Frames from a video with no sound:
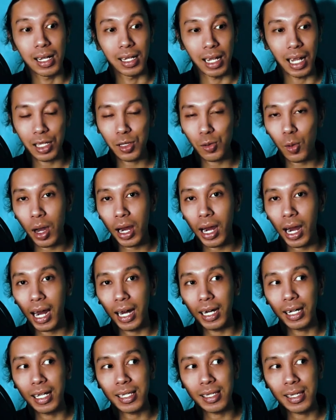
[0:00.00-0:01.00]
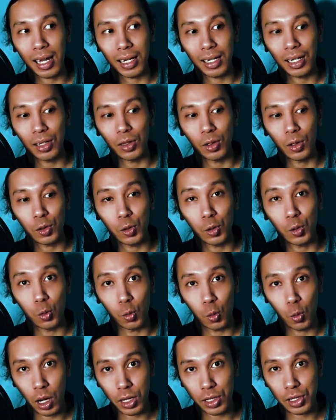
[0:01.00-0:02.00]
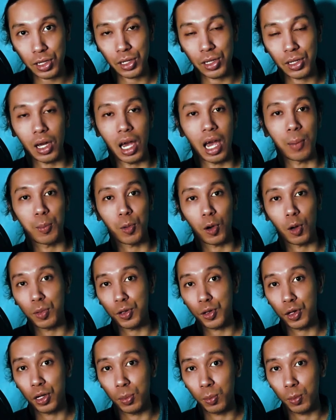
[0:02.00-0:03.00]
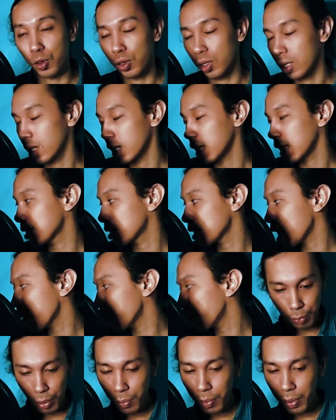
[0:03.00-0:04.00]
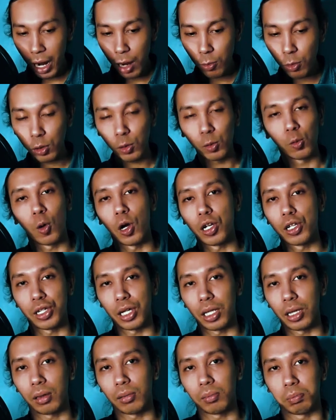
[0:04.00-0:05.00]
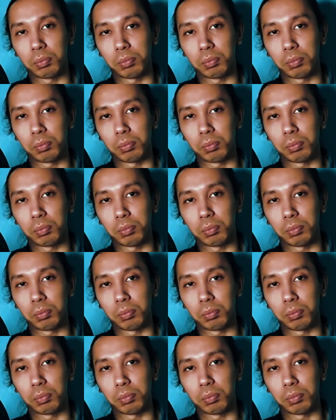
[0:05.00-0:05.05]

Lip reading: That's why I decided not to watch I Promise You the Moon. Except probably I would watch it.